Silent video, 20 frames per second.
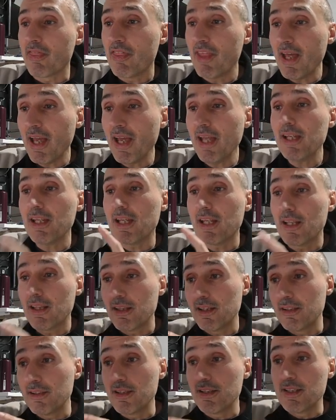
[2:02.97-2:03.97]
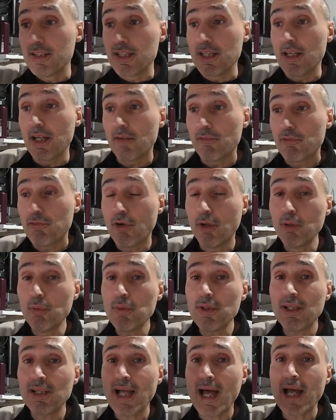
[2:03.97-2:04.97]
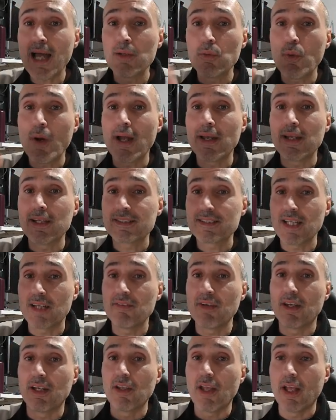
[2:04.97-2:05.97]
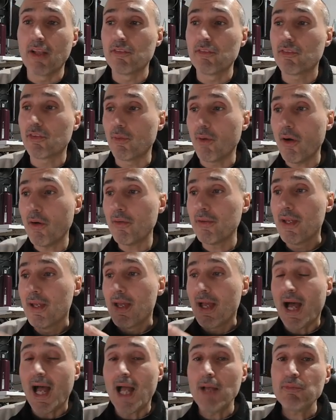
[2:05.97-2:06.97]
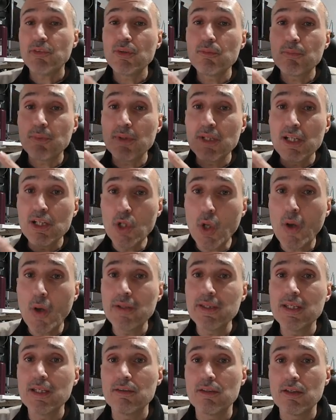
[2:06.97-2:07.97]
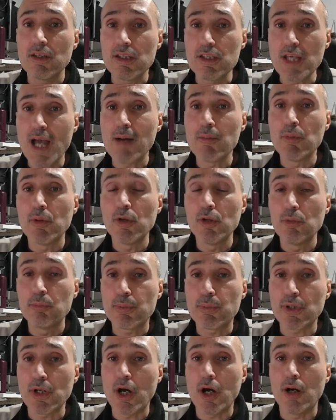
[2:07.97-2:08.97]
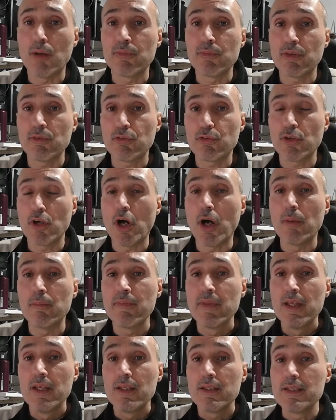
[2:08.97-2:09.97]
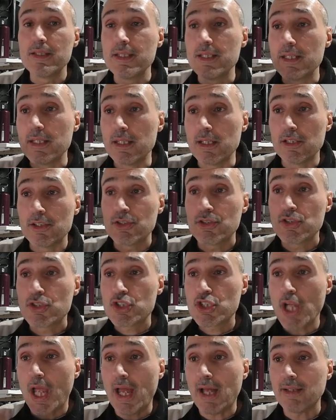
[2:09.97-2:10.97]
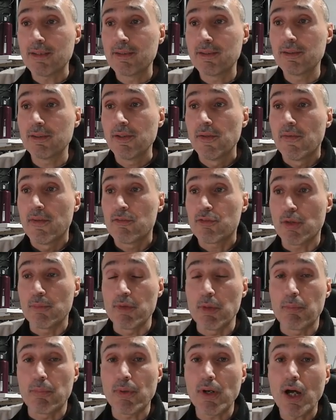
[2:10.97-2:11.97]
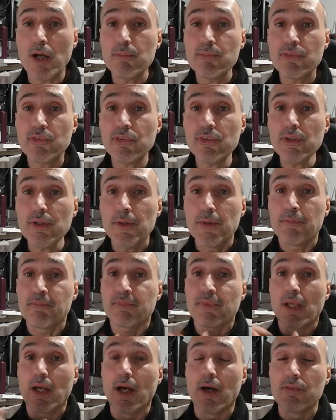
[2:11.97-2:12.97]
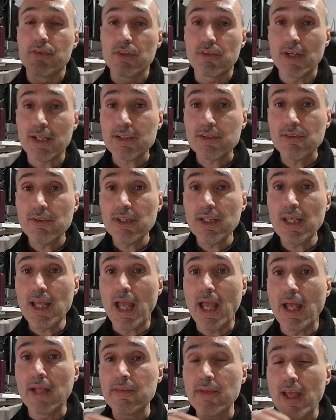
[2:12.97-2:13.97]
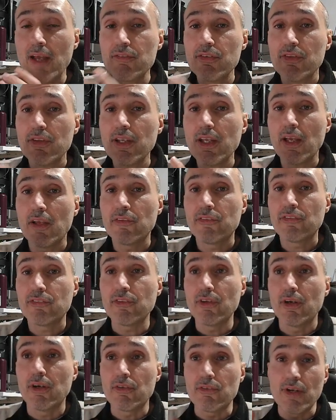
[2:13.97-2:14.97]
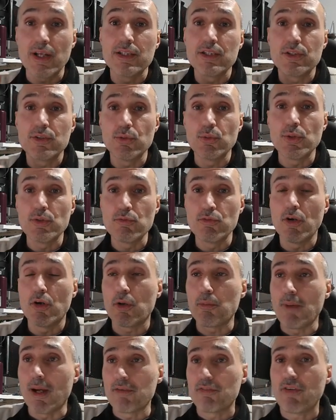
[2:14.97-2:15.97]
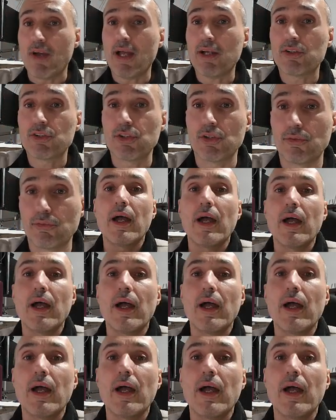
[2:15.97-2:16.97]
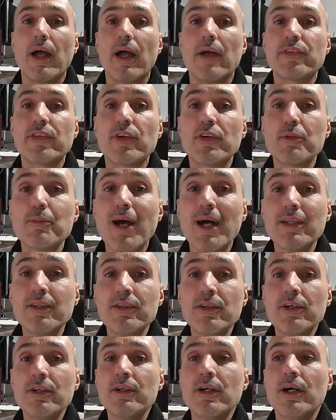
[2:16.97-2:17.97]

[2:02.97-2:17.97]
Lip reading: then in the following line, 187 and so on, I'm simply loading the YAML prompt from the chat, from the prompts directory, and everything is ready to invoke my functions. As a reminder,